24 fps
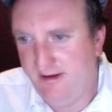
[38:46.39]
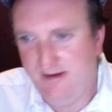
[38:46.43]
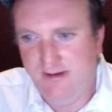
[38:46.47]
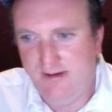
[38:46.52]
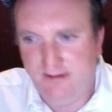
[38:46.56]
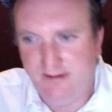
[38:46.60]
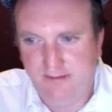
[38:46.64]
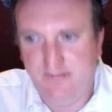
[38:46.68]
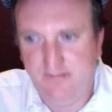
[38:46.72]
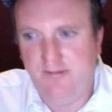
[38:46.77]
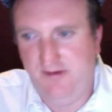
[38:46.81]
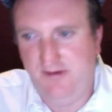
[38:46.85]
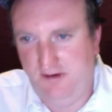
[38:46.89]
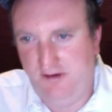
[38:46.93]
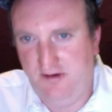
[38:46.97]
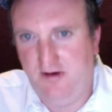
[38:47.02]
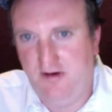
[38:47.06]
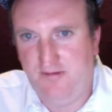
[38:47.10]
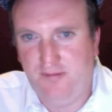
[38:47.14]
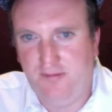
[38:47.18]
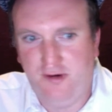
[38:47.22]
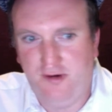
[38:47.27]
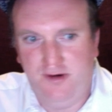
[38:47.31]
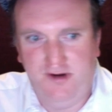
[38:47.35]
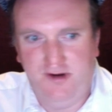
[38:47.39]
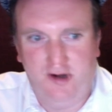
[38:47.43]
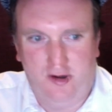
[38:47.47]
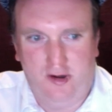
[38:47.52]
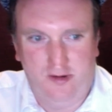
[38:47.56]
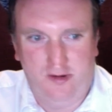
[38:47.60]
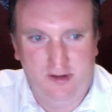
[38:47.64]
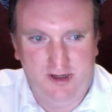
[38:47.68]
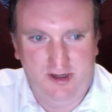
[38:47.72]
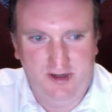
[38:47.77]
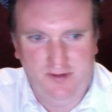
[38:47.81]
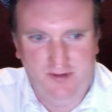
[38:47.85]
and I'll put
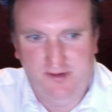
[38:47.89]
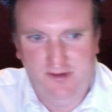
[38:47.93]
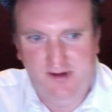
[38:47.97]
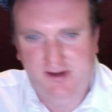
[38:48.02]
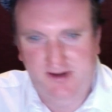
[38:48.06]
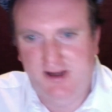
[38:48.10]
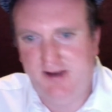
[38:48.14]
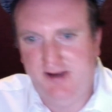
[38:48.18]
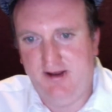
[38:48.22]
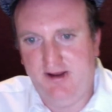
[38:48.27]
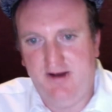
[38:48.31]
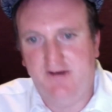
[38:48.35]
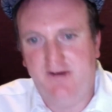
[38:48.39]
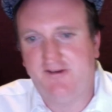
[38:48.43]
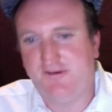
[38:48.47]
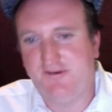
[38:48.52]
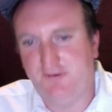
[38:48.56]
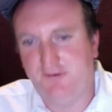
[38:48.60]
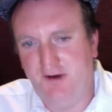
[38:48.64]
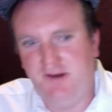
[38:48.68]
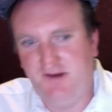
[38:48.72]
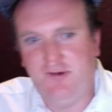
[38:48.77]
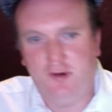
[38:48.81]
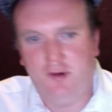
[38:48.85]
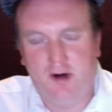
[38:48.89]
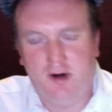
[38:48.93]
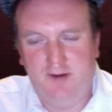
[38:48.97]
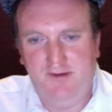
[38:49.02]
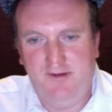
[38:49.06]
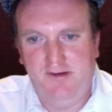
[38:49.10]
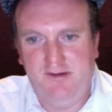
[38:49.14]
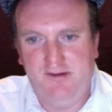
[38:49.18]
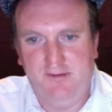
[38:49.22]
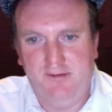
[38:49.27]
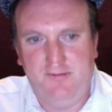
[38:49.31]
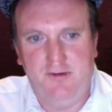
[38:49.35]
Noel Leon in there. Those 3
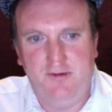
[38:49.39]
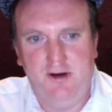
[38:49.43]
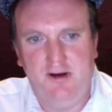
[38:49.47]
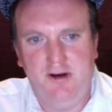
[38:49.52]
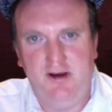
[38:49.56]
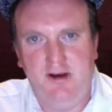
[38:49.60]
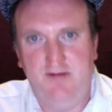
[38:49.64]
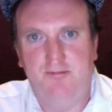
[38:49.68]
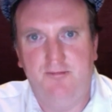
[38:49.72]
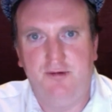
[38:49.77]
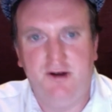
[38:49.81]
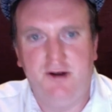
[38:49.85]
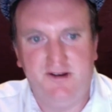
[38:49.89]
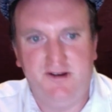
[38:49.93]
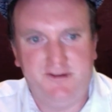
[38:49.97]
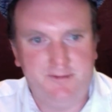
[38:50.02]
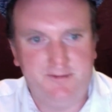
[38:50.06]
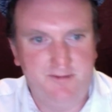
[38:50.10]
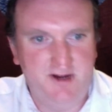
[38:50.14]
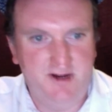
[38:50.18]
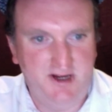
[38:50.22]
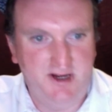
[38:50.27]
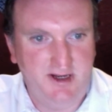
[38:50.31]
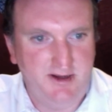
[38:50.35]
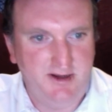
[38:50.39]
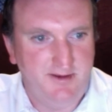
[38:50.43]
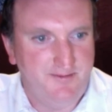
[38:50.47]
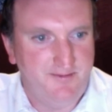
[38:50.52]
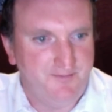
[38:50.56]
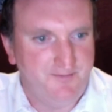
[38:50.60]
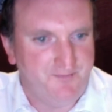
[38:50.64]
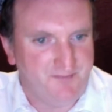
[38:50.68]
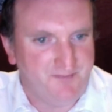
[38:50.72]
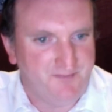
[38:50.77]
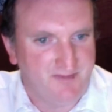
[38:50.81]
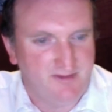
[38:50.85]
drivers have really impressed me,
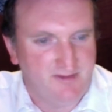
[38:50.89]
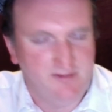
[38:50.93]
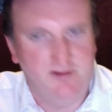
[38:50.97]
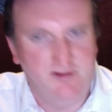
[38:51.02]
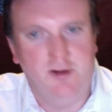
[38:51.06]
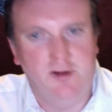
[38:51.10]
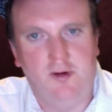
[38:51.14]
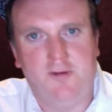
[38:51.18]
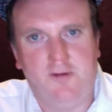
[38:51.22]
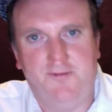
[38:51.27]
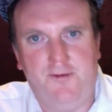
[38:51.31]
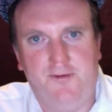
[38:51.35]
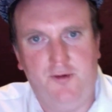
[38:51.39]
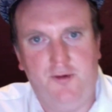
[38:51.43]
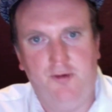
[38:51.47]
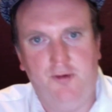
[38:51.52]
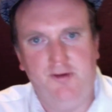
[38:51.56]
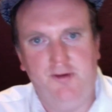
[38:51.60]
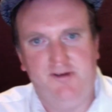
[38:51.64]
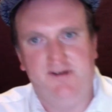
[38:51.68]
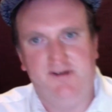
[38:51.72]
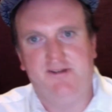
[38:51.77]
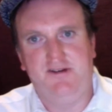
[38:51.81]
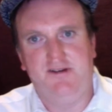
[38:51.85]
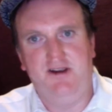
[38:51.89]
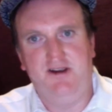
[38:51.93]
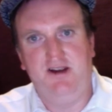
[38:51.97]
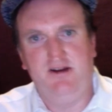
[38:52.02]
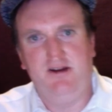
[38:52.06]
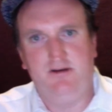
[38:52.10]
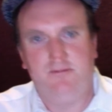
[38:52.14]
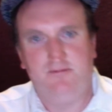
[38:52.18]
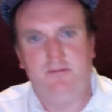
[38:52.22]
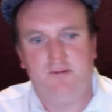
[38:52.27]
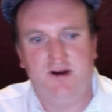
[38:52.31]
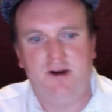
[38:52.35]
and look forward to seeing
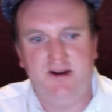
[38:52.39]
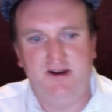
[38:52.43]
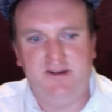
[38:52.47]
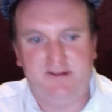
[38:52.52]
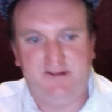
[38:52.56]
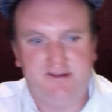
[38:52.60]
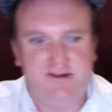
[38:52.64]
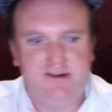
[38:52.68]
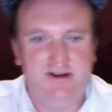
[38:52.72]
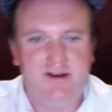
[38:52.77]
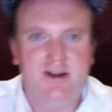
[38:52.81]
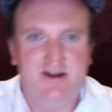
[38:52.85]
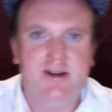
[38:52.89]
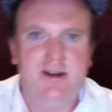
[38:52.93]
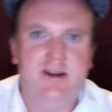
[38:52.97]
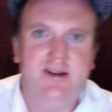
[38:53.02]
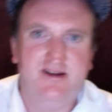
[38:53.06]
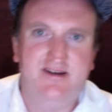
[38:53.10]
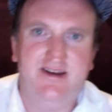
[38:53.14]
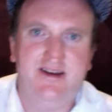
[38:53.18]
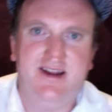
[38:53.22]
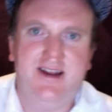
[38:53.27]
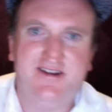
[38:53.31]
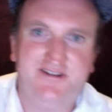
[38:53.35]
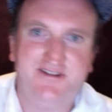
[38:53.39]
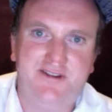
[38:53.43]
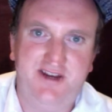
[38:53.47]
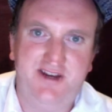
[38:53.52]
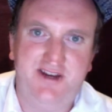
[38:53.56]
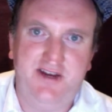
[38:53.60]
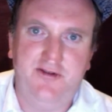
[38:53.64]
them race next year in